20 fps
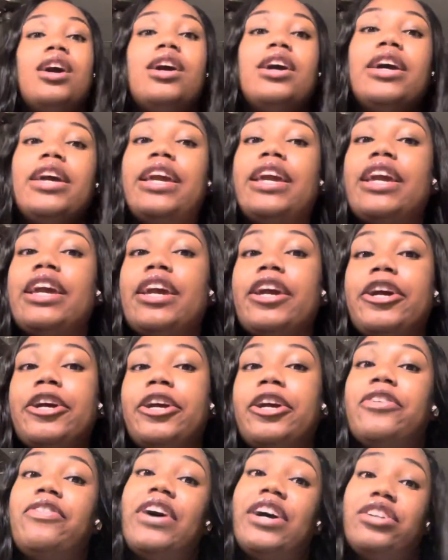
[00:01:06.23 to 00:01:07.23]
And
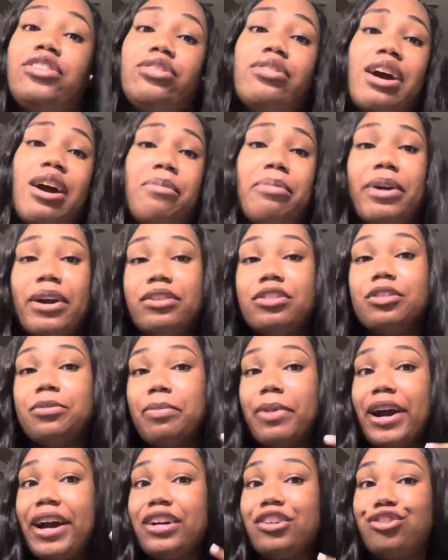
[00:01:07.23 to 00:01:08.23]
if I do, I'll probably
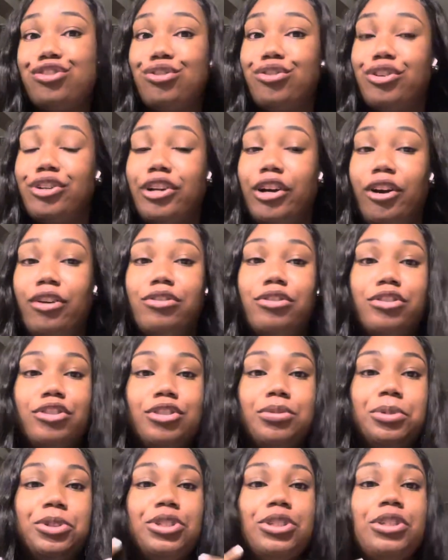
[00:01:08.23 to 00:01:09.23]
buy it short. I don't know,
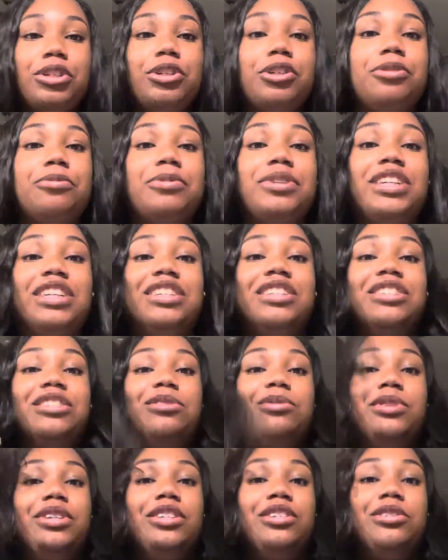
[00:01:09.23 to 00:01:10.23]
switch it up. But this is
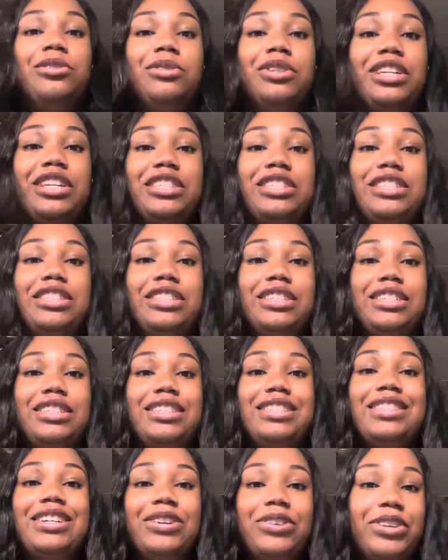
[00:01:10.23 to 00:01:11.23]
22 inches,
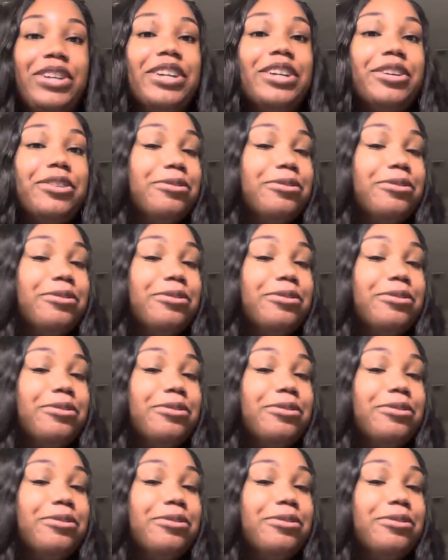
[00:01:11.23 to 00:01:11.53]
so yeah.